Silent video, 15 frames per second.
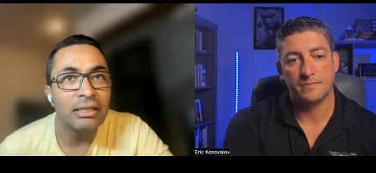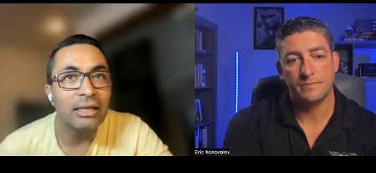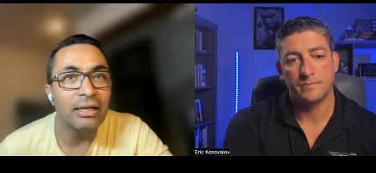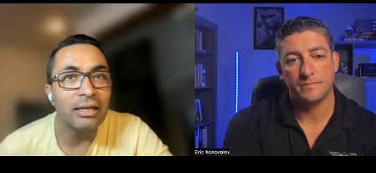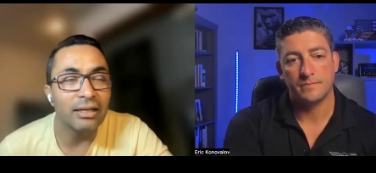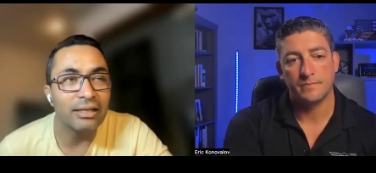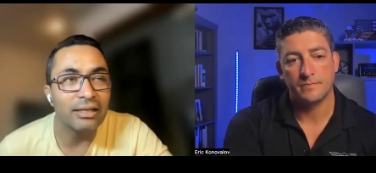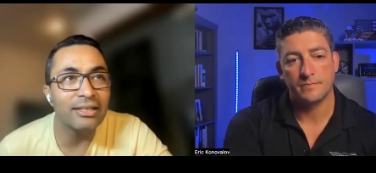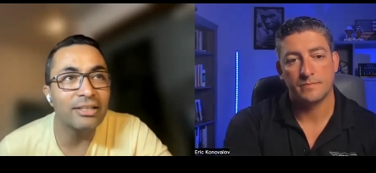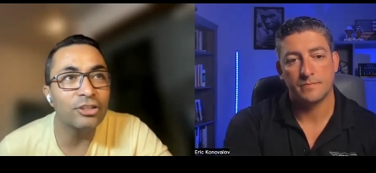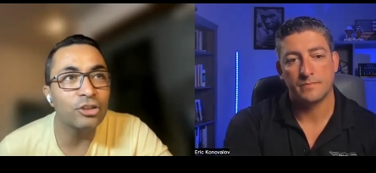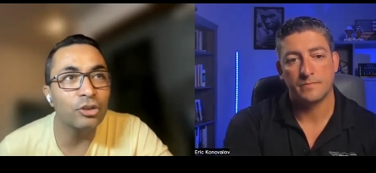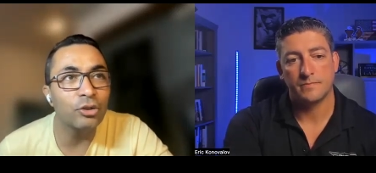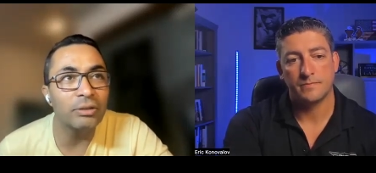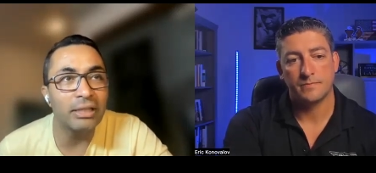Speaker 1: uh, getting to
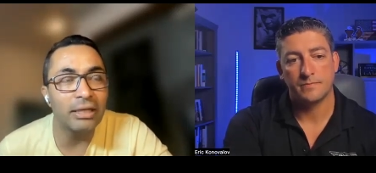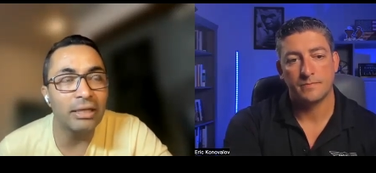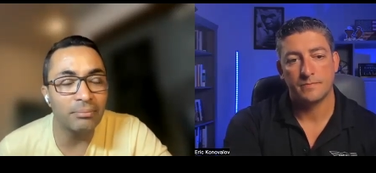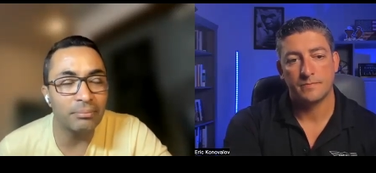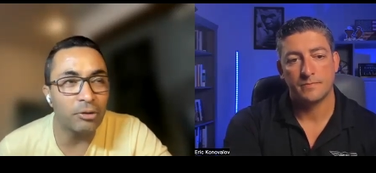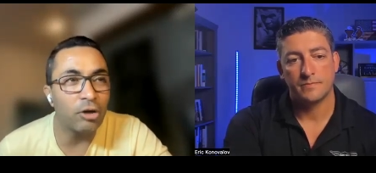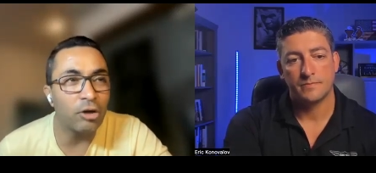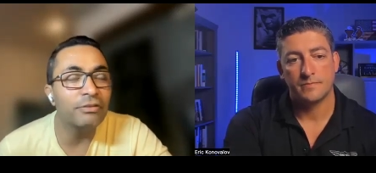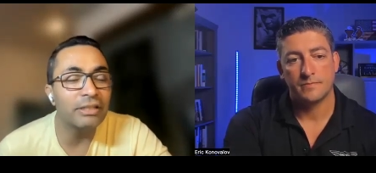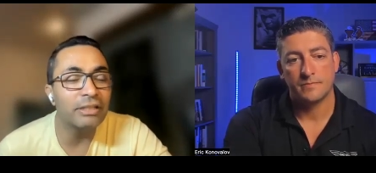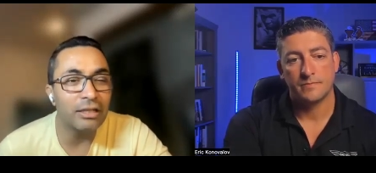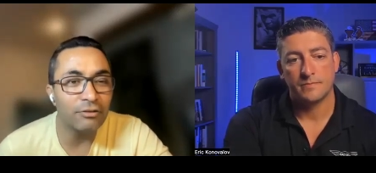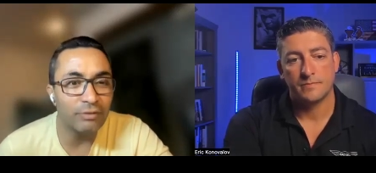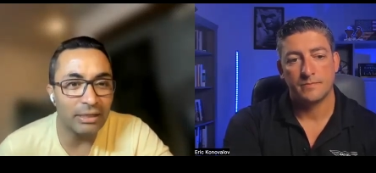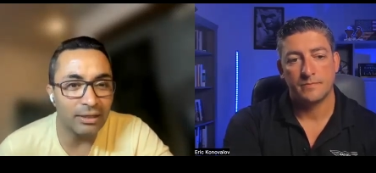know them. Often
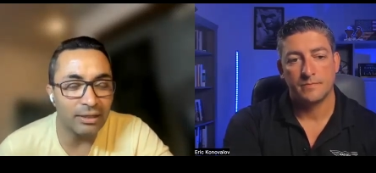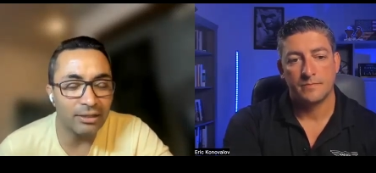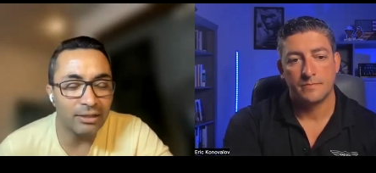enough, when I